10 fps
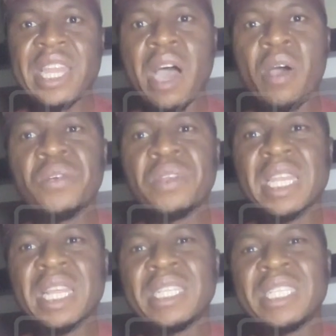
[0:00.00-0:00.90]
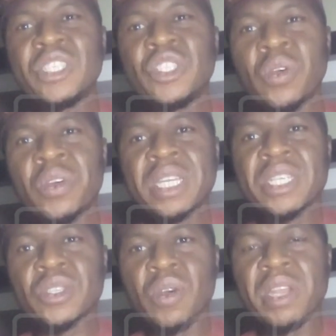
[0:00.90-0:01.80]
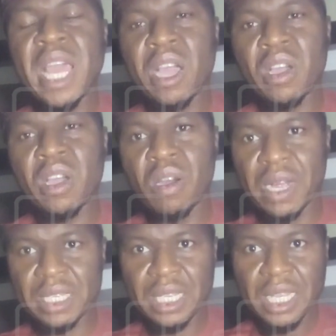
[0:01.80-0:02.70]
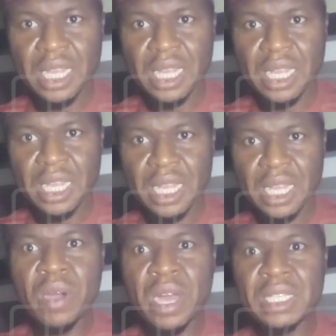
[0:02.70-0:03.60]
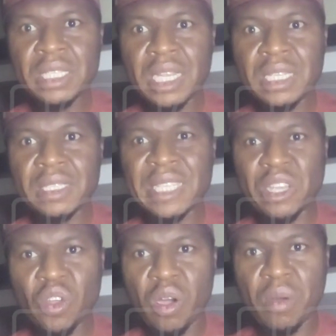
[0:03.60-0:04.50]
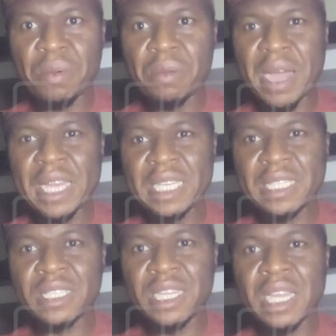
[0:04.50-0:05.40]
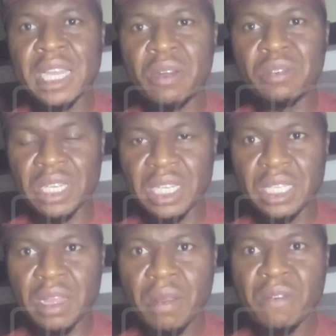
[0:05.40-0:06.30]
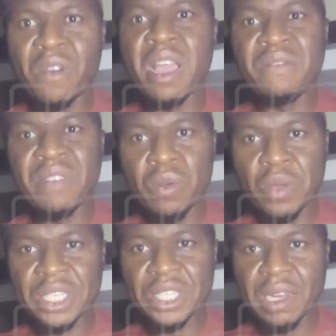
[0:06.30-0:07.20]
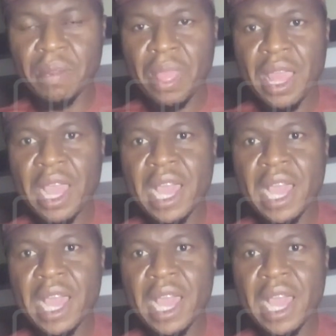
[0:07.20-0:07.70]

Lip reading: Now, the joke is on ECOWAS. ECOWAS is set up by these three countries for evaluation.